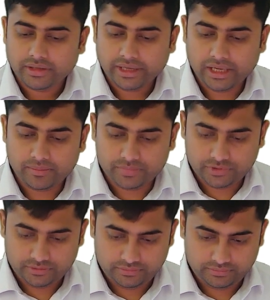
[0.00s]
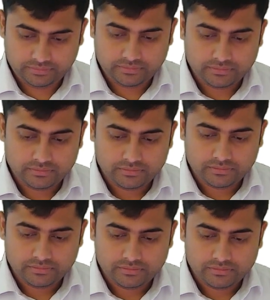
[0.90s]
heap,
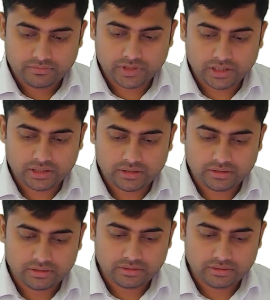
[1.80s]
but